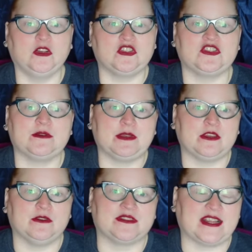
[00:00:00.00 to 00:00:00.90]
to be
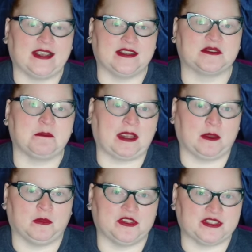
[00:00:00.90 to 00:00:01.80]
used as my
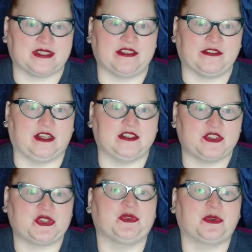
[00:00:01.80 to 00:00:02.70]
emergency fund
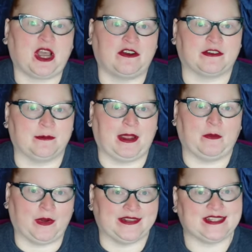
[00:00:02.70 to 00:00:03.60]
to cover my
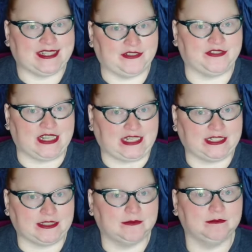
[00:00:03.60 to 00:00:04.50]
rent if
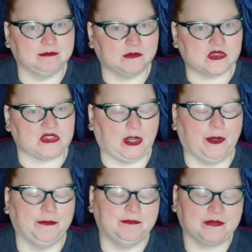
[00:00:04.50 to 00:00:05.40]
needed.
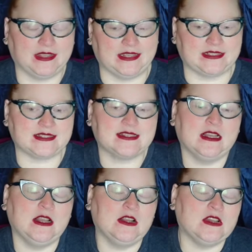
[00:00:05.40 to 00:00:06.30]
So it's
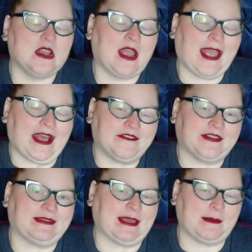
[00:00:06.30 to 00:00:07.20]

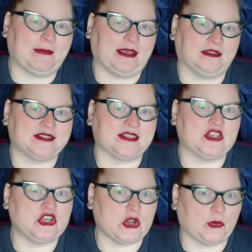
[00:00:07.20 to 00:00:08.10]
having that balance
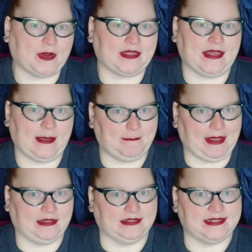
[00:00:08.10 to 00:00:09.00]
and knowing that
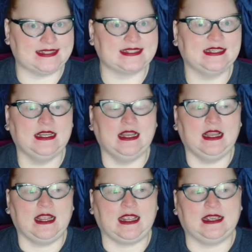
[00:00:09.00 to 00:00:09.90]
balance
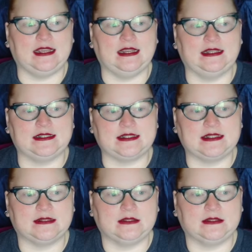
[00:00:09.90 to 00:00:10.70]
and